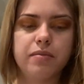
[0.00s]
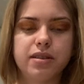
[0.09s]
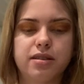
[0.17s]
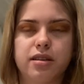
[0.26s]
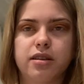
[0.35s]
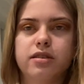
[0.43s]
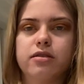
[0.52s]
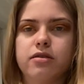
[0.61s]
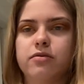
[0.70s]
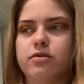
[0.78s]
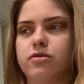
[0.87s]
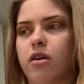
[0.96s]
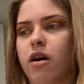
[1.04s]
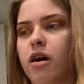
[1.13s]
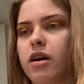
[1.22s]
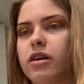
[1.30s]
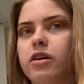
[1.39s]
My skin is so
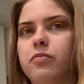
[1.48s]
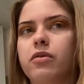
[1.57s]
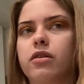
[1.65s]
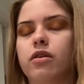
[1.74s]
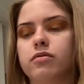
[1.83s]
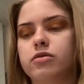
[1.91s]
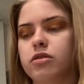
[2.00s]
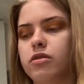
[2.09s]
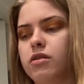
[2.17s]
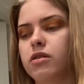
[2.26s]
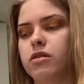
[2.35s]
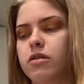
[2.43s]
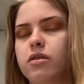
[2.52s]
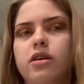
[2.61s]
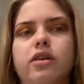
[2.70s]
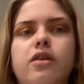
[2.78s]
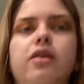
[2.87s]
dry, I need to put lotion on.
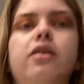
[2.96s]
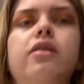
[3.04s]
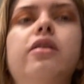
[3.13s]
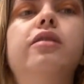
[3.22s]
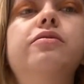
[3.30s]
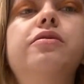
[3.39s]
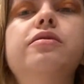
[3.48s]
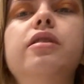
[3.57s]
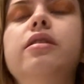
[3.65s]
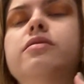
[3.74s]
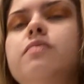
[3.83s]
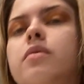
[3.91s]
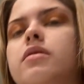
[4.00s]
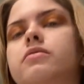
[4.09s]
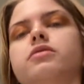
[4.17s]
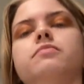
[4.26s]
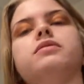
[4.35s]
I was using this one
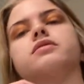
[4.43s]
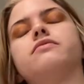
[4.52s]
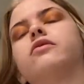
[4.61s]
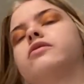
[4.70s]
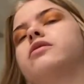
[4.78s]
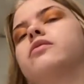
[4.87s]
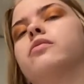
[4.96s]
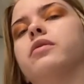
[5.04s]
lotion, but it's very